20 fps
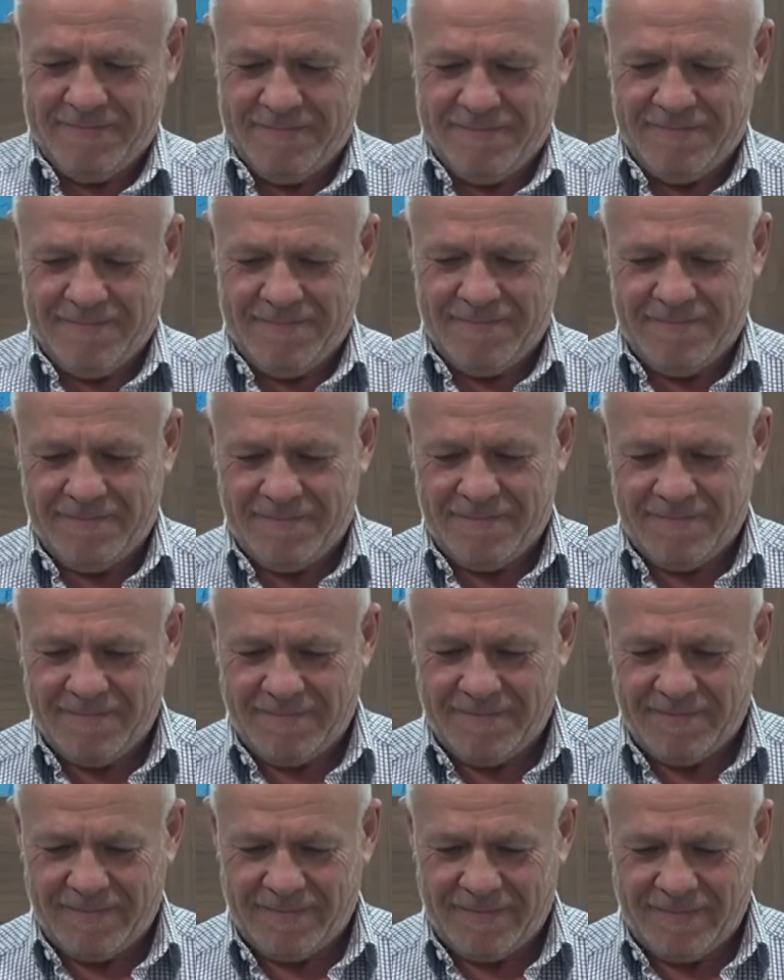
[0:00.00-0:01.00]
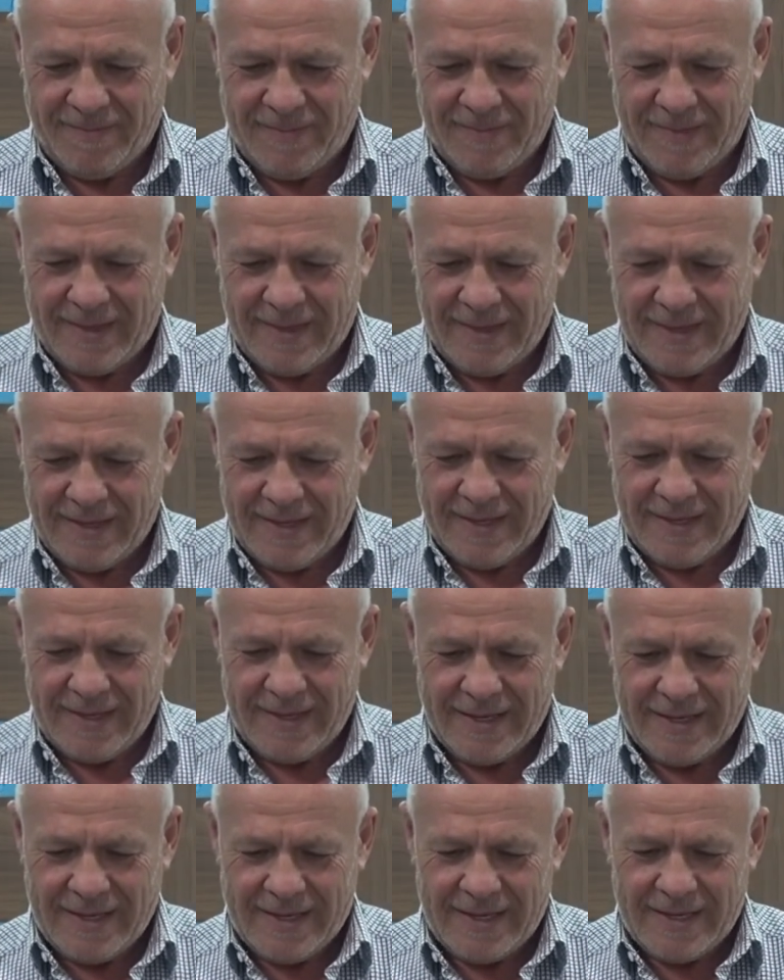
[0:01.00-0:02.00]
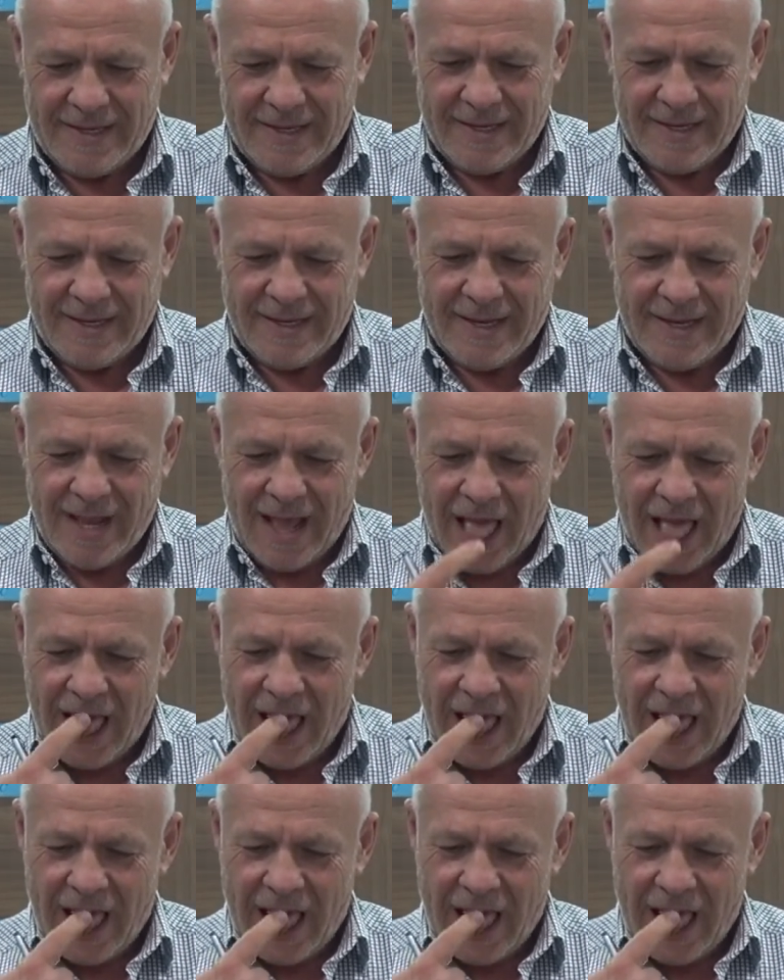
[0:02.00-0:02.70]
(silence)